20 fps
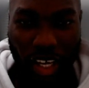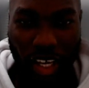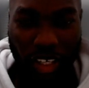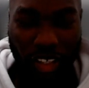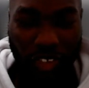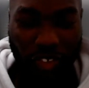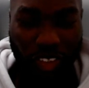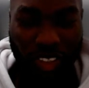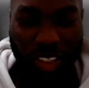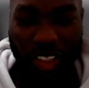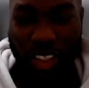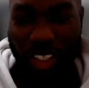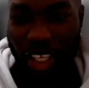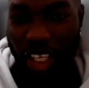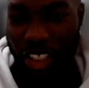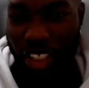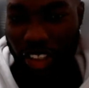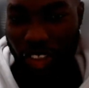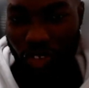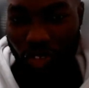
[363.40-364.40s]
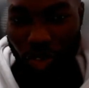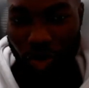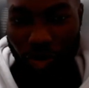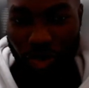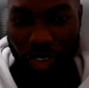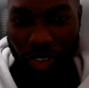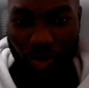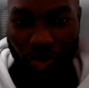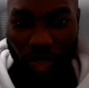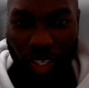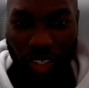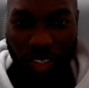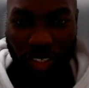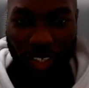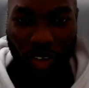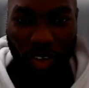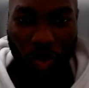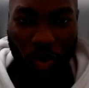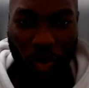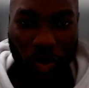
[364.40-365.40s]
written in Latin script as
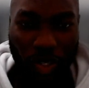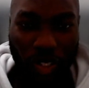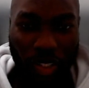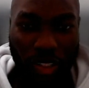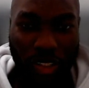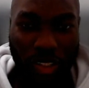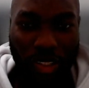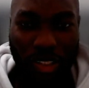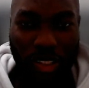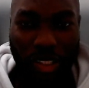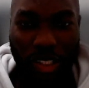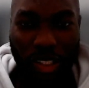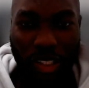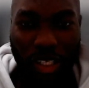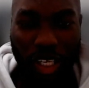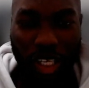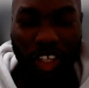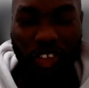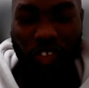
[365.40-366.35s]
well, or in